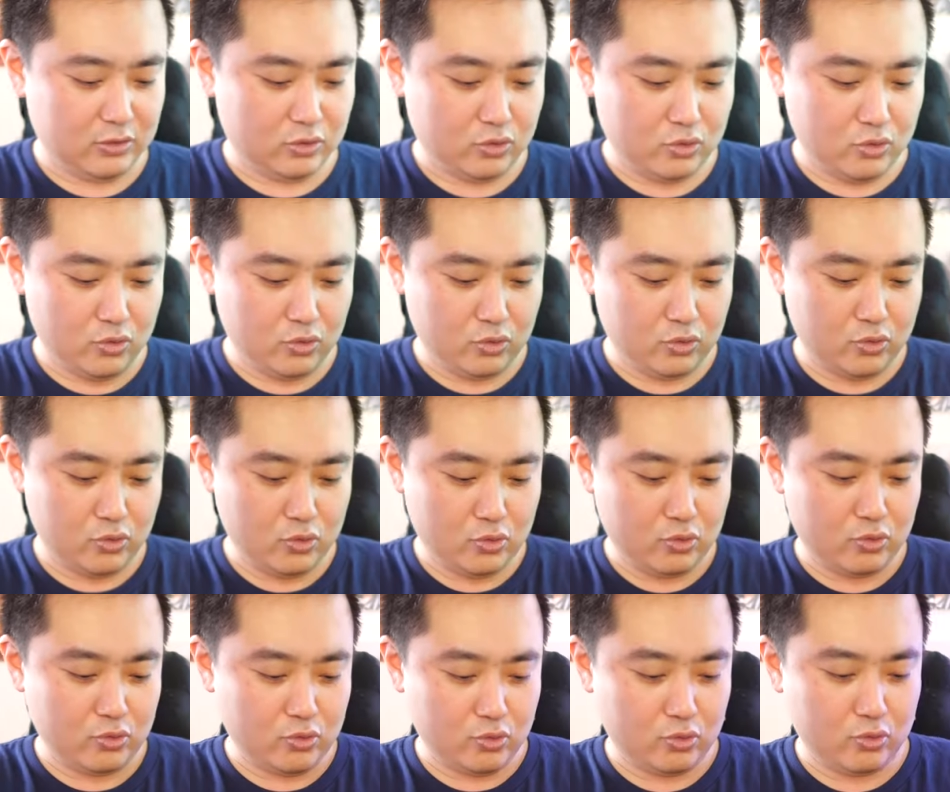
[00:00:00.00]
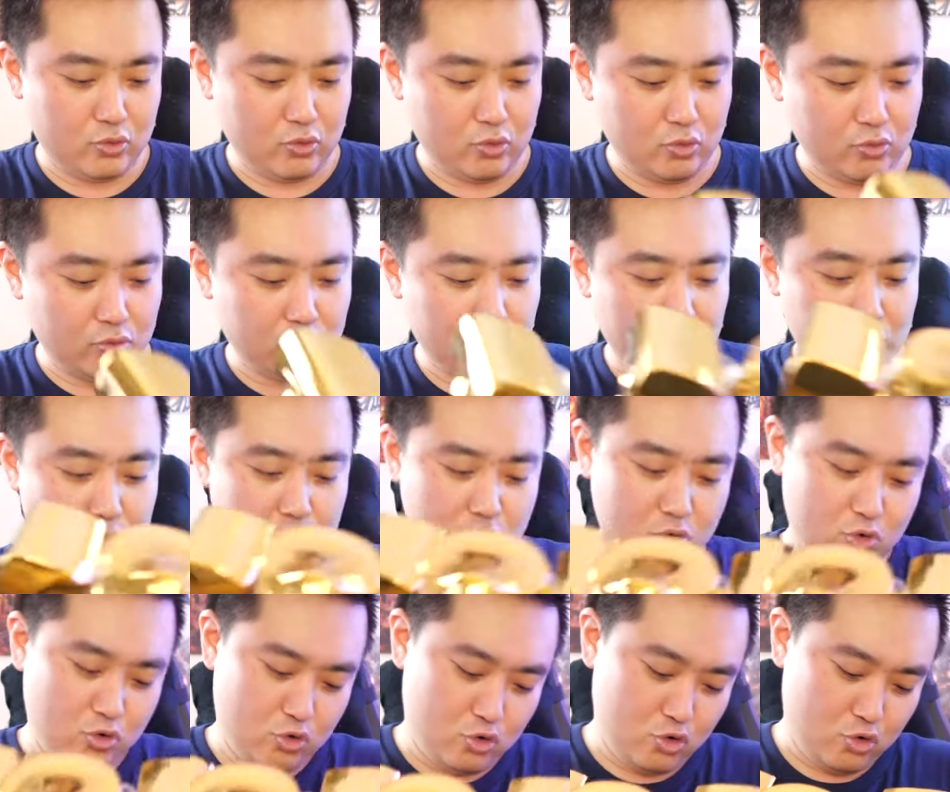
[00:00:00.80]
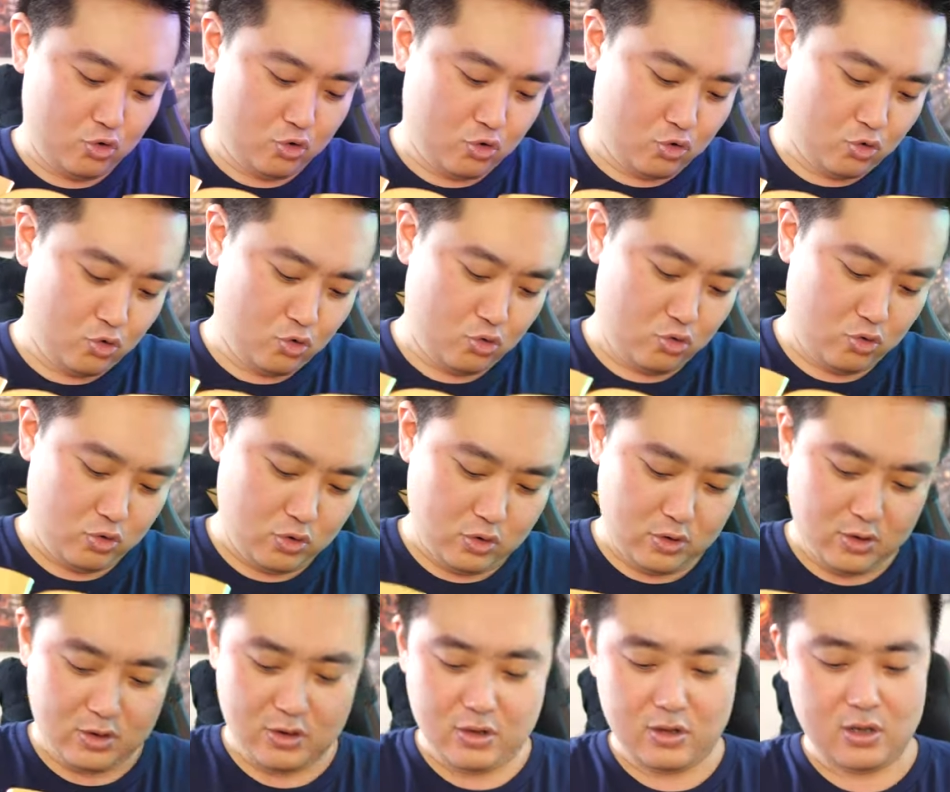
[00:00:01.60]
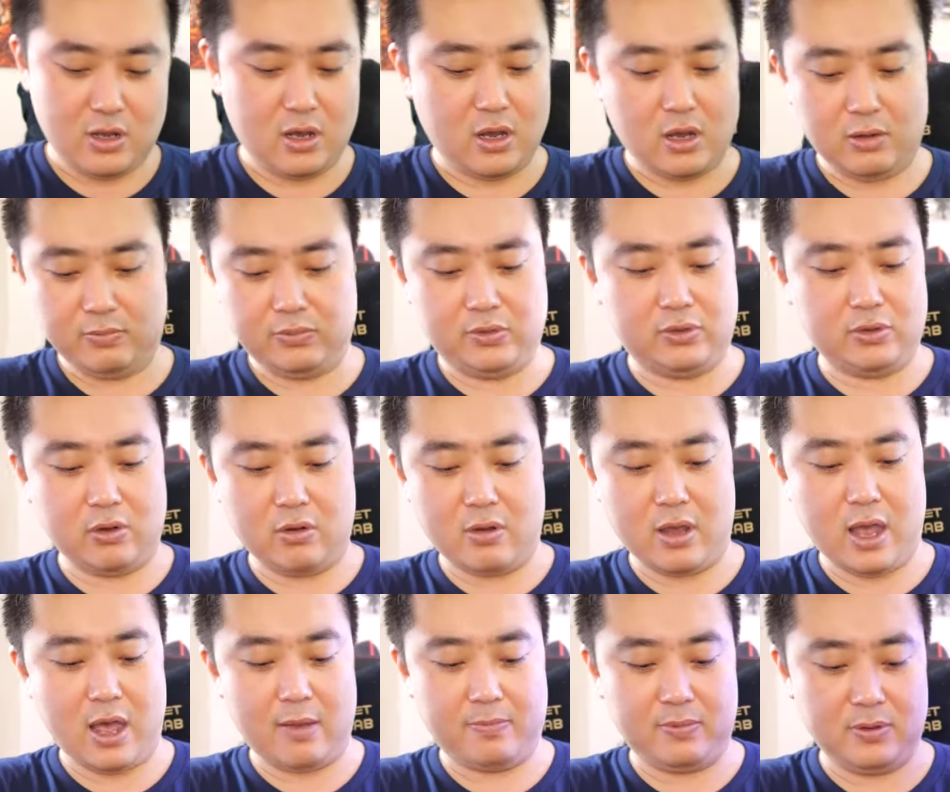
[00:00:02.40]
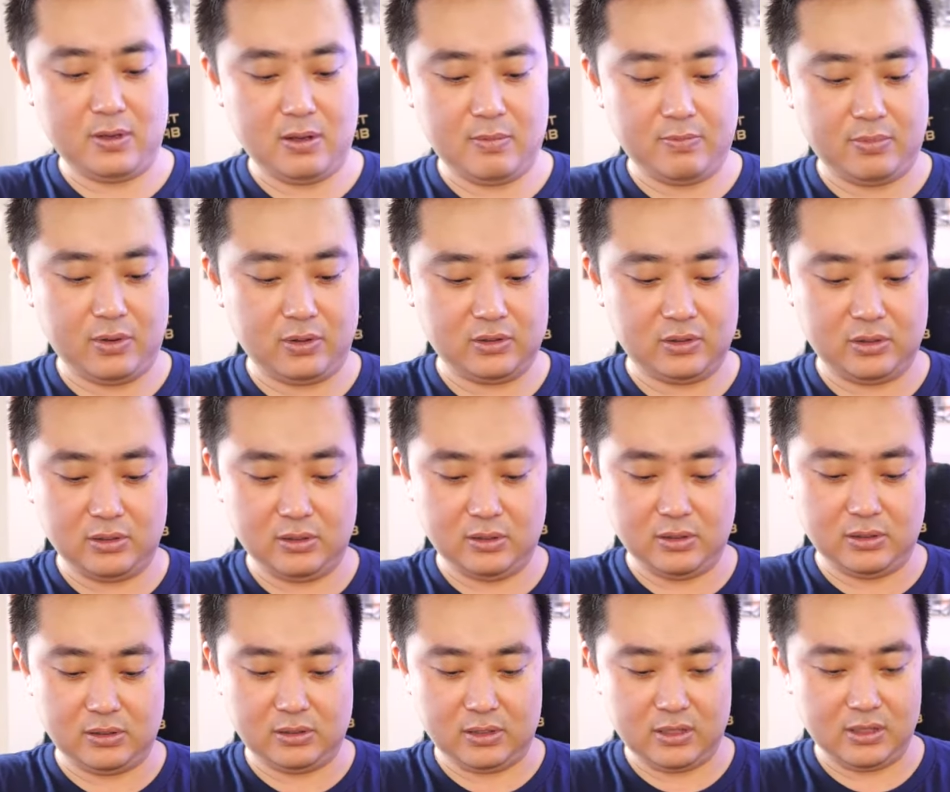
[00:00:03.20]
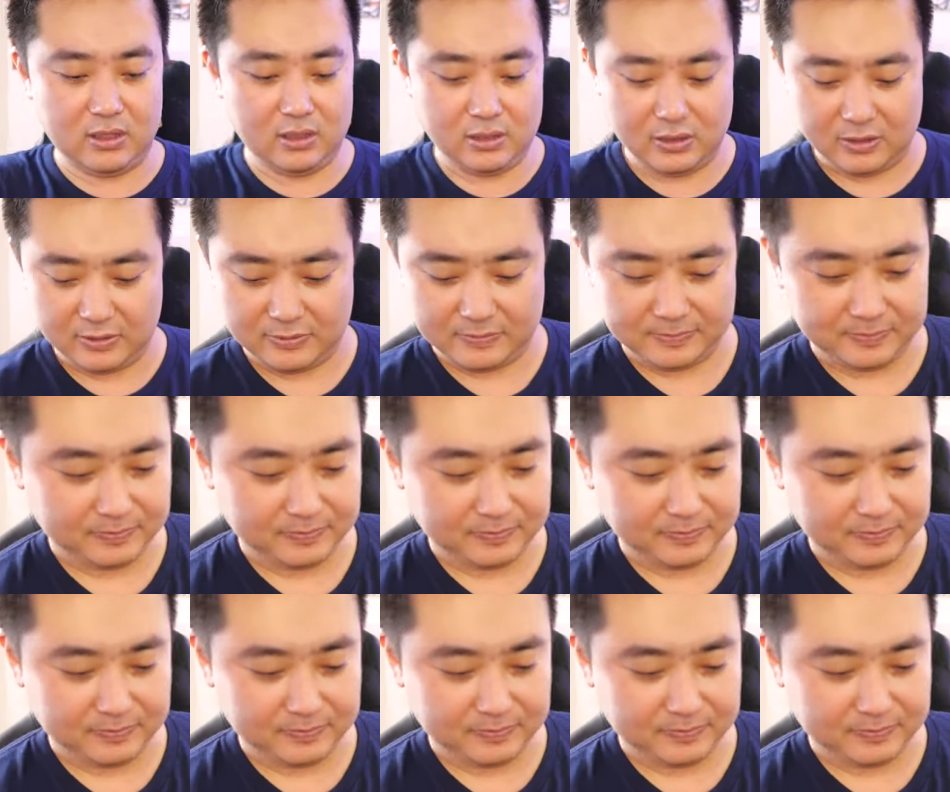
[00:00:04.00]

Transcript: Do, do, do, do, do, do, do. I'm so happy unboxing this thing